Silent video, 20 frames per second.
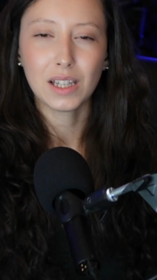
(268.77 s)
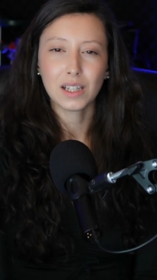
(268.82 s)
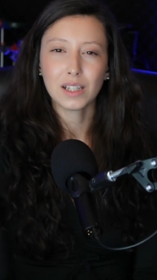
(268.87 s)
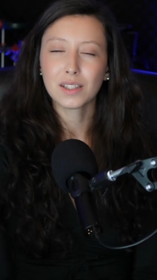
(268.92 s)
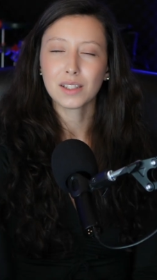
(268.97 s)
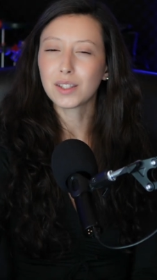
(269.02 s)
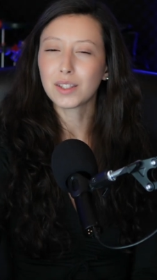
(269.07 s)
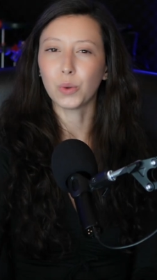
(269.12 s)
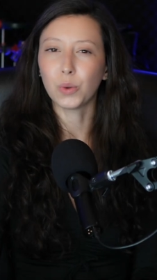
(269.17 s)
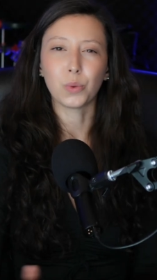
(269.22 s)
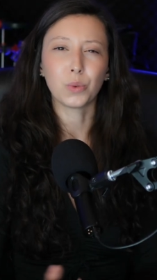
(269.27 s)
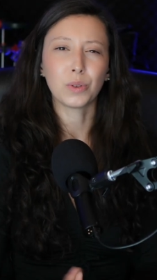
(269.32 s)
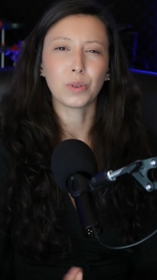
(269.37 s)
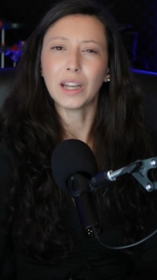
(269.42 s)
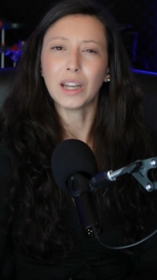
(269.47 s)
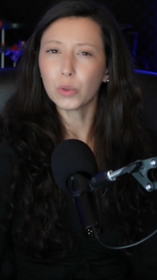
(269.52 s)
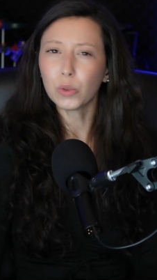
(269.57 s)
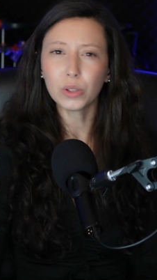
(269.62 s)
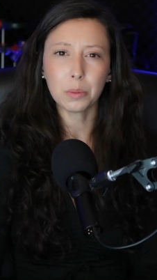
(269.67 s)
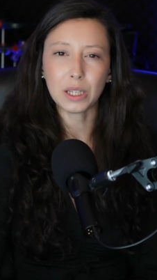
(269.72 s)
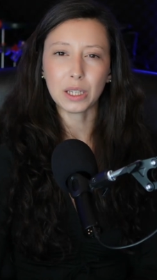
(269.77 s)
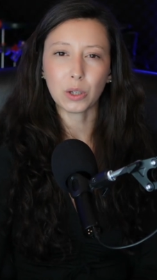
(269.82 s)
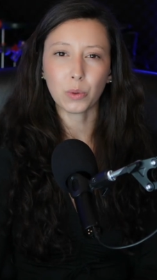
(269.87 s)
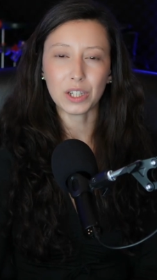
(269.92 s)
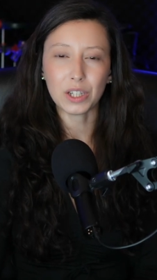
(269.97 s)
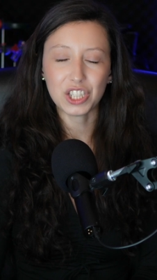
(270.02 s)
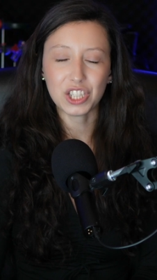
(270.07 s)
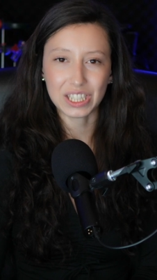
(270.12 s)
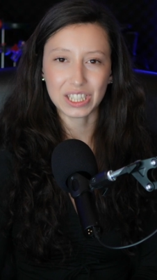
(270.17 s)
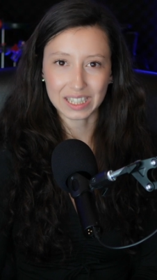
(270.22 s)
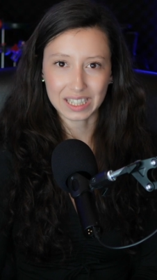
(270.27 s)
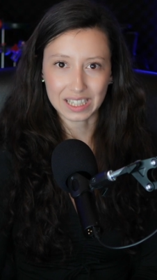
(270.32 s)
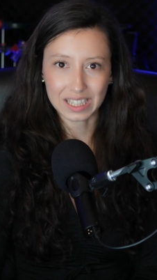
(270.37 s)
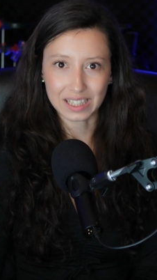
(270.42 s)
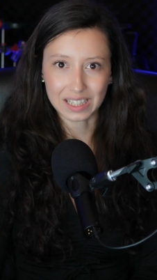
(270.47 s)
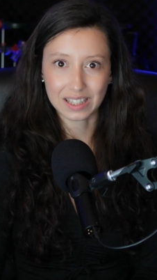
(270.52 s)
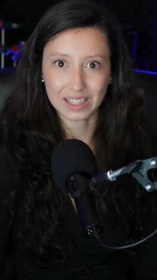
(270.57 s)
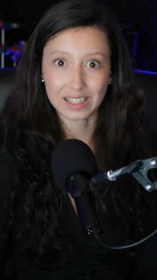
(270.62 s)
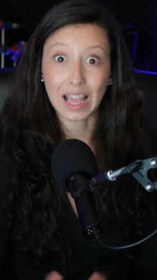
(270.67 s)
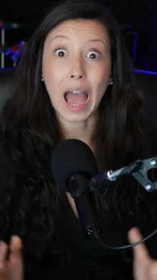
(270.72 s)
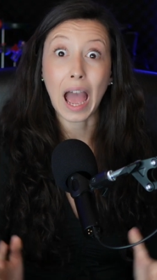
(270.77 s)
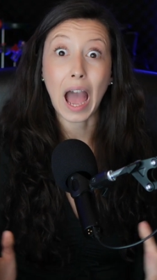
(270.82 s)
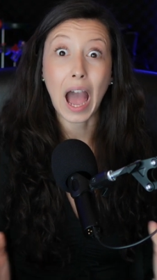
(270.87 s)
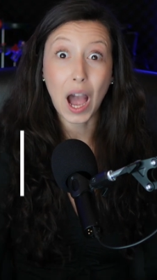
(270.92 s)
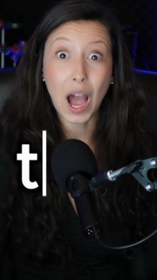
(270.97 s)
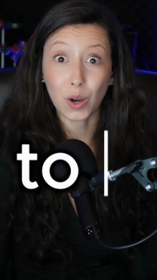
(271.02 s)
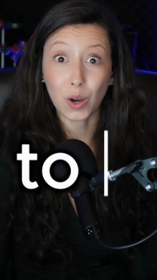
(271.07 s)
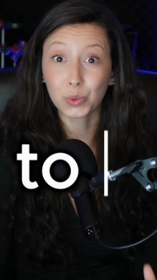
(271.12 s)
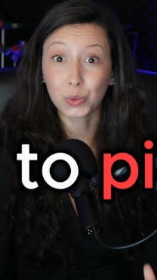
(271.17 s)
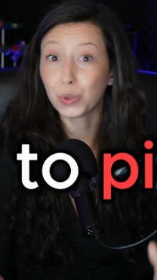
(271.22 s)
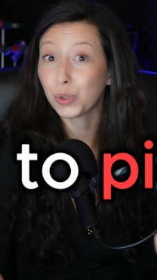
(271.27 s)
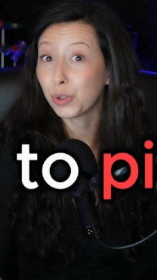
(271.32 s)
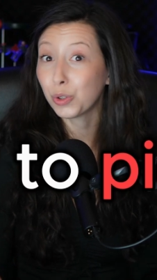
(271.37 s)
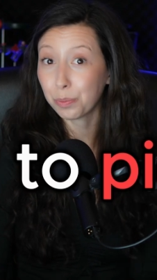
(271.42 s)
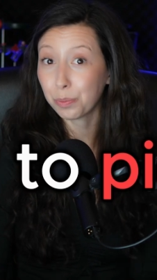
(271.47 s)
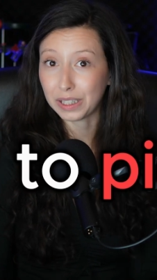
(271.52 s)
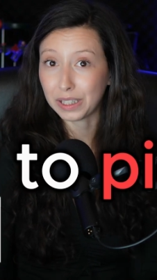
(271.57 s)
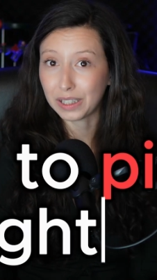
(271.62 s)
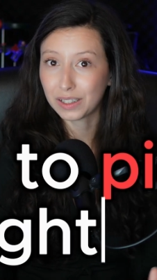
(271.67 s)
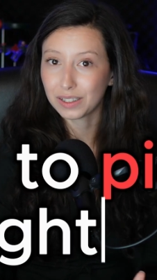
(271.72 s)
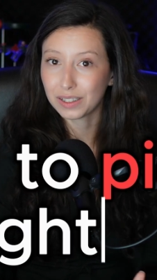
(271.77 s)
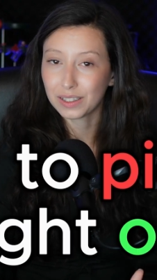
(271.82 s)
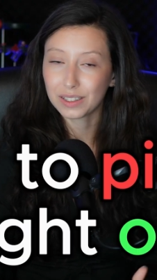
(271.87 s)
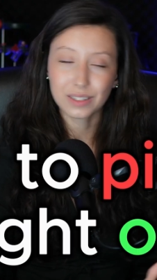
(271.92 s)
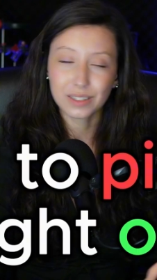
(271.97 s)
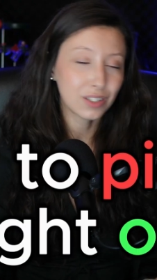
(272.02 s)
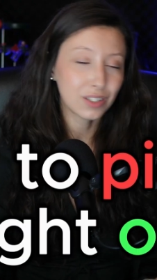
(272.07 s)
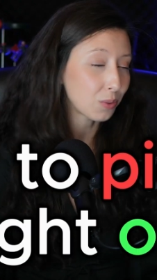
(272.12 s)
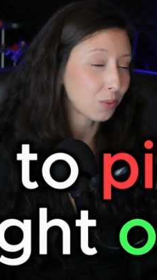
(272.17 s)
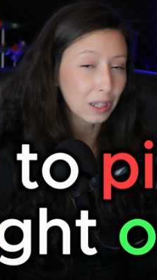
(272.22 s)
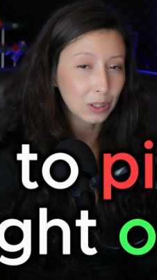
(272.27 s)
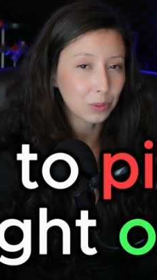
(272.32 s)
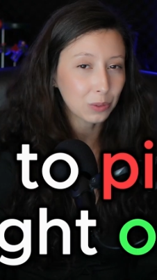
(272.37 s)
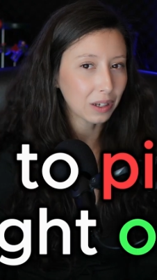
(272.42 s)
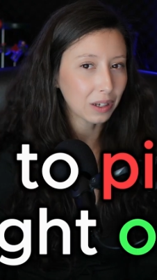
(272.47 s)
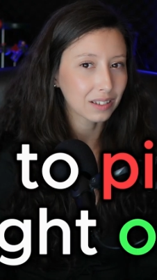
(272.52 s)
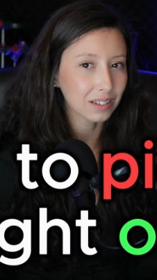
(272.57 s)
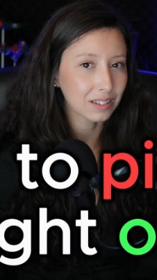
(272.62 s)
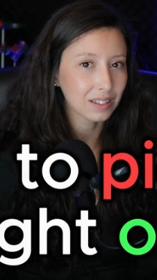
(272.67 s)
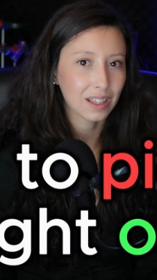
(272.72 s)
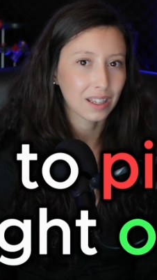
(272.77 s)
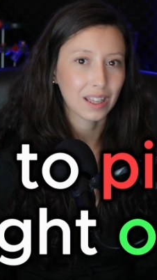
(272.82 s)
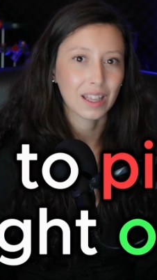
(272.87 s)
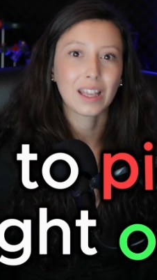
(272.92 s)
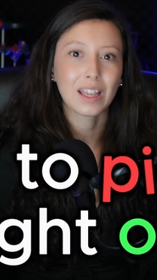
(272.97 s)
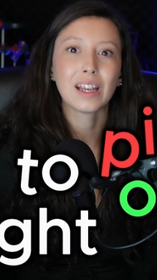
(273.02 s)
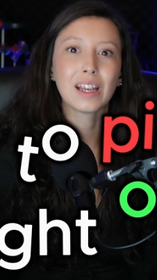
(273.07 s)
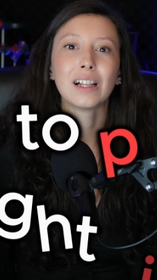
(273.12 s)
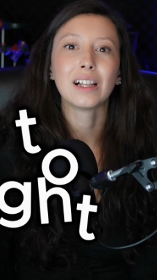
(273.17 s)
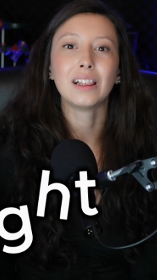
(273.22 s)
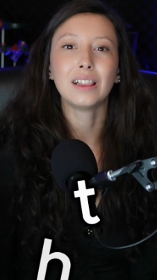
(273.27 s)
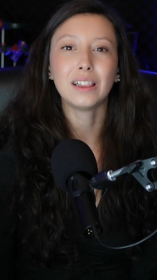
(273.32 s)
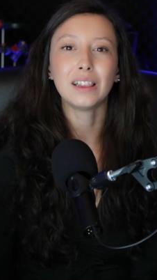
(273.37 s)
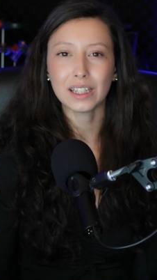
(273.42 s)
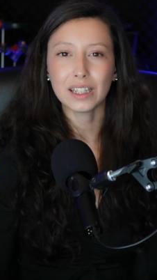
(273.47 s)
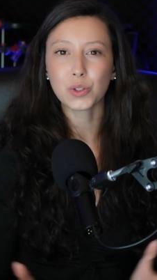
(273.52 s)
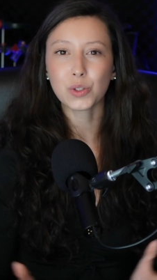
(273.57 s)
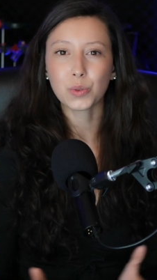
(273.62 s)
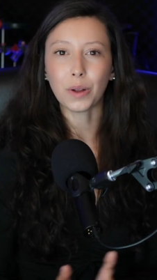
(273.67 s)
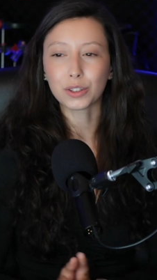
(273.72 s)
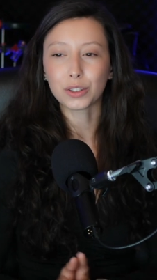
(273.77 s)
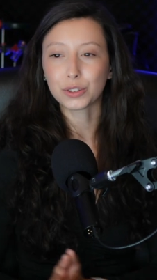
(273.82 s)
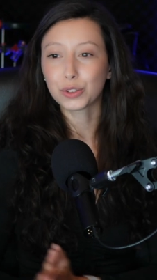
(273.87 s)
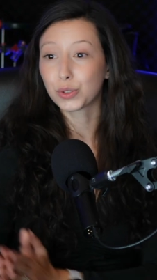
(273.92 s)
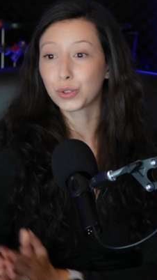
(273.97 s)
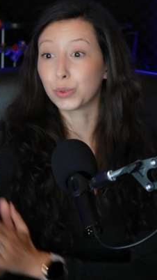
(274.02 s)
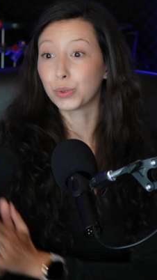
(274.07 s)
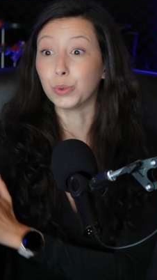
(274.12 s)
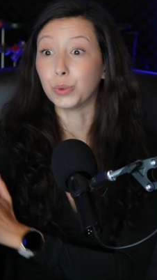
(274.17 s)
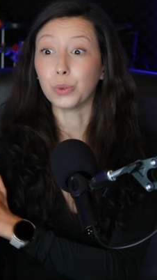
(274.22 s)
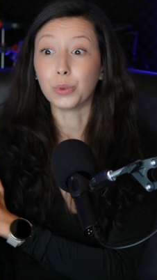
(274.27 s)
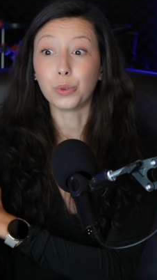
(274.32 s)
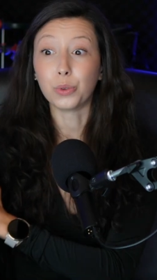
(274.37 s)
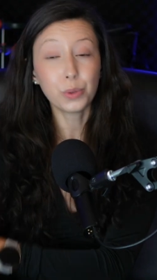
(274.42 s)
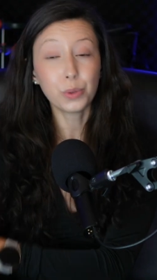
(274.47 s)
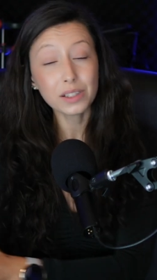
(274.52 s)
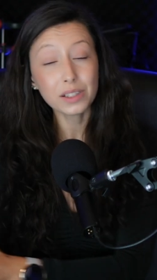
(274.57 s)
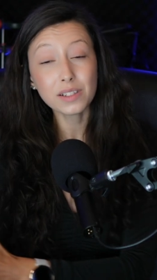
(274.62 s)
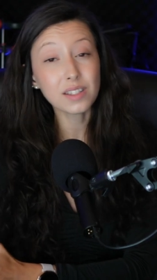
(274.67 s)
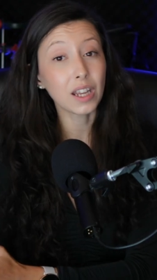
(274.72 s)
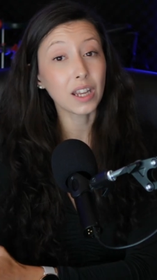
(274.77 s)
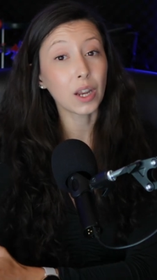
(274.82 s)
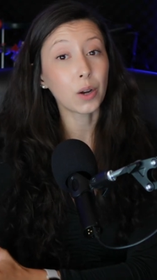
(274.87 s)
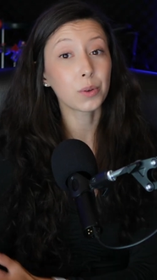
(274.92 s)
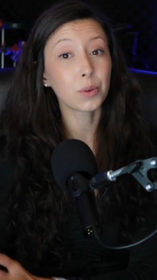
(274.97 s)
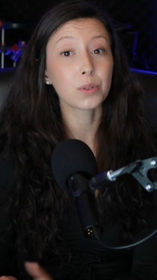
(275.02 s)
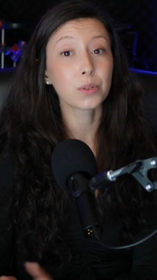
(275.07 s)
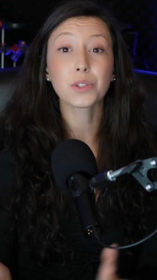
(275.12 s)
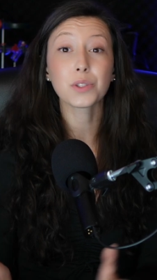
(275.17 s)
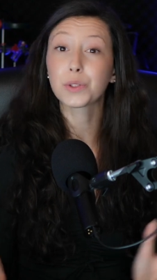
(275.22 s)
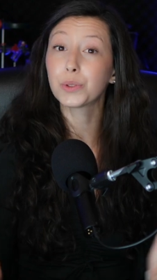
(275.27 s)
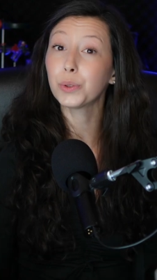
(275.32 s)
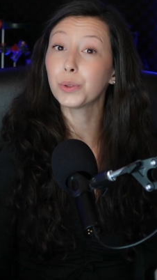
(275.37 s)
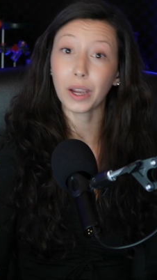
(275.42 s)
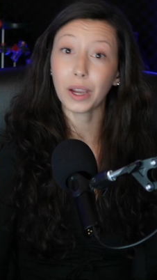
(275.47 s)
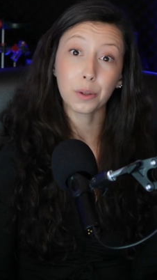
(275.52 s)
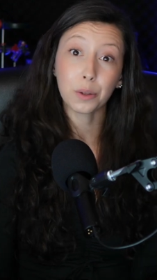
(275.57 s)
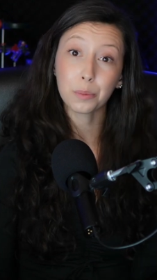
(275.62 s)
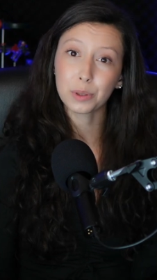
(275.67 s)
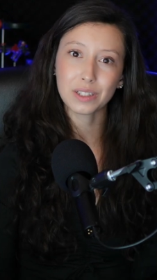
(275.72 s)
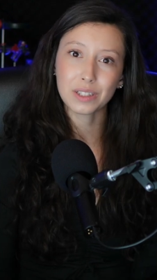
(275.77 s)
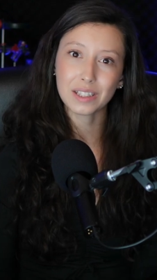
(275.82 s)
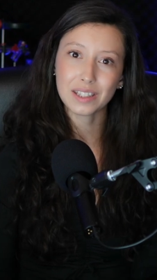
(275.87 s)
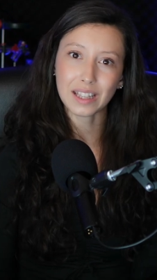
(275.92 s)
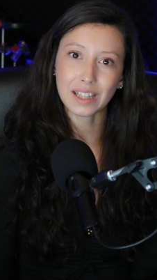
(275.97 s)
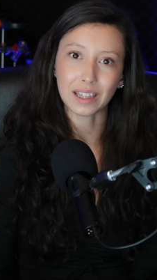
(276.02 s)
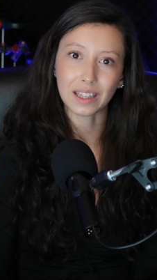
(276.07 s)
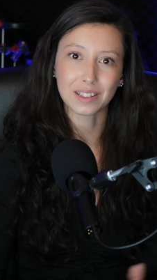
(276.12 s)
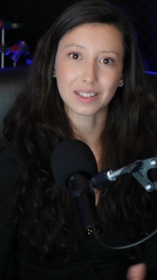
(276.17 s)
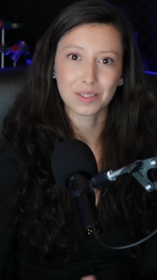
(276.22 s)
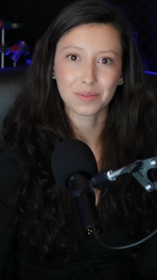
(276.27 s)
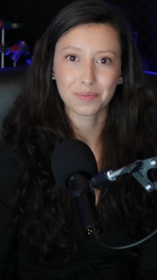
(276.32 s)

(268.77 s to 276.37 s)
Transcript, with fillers: So now the big question is, how do you pick the right one? Let's walk through real scenarios to help you decide.